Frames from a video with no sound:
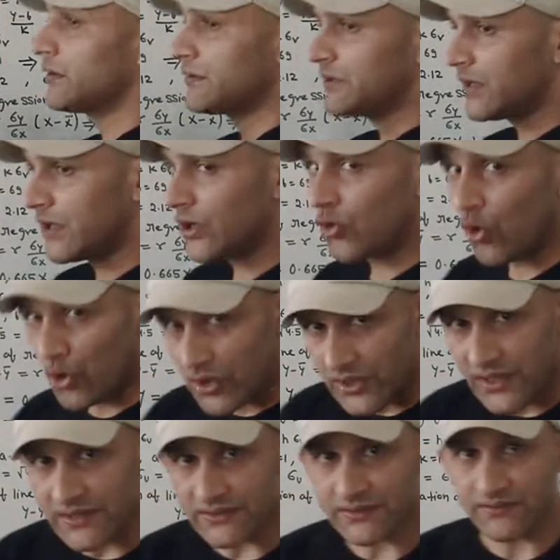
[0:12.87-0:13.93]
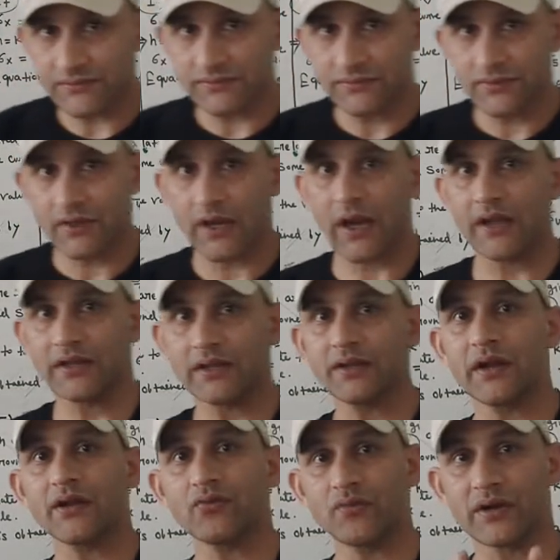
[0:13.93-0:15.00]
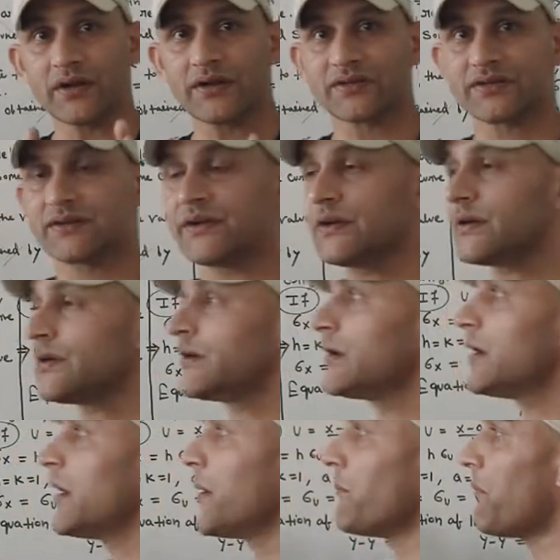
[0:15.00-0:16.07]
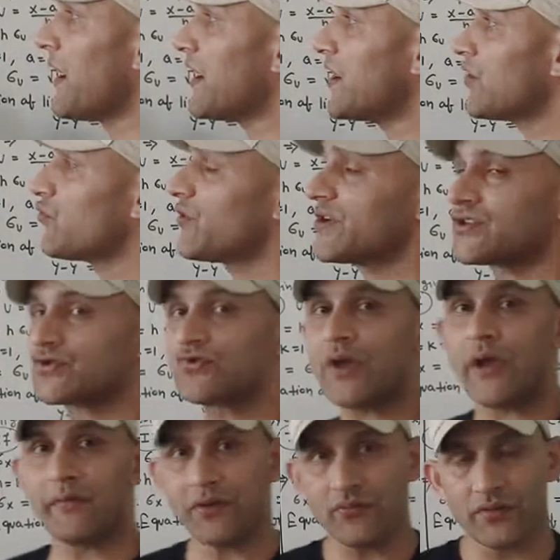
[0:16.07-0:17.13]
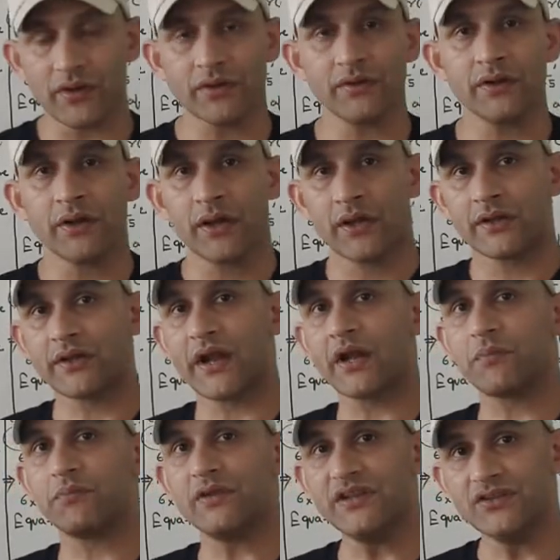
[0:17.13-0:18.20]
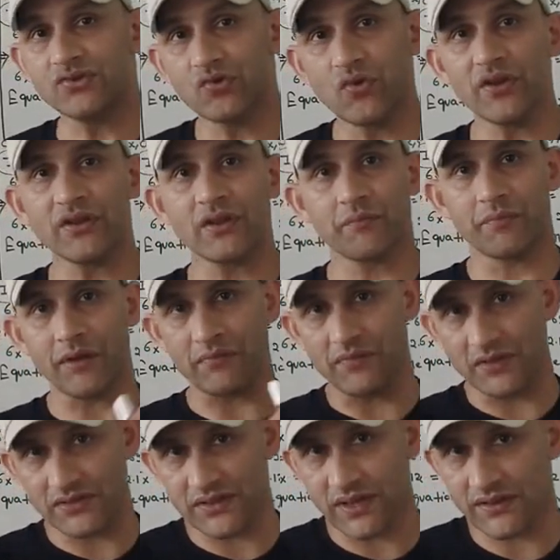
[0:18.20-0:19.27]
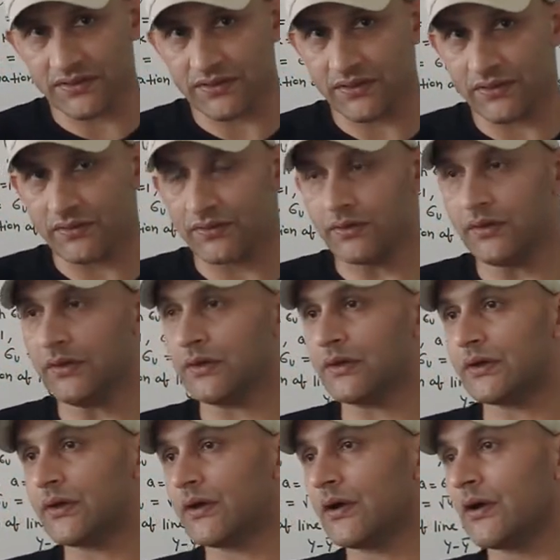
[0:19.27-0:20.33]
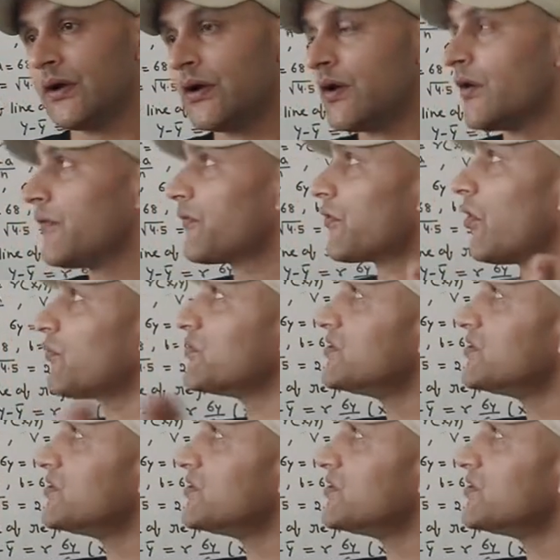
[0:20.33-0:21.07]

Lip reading: the correlation. I think that you understand. My request to everyone that please go in the previous lecture from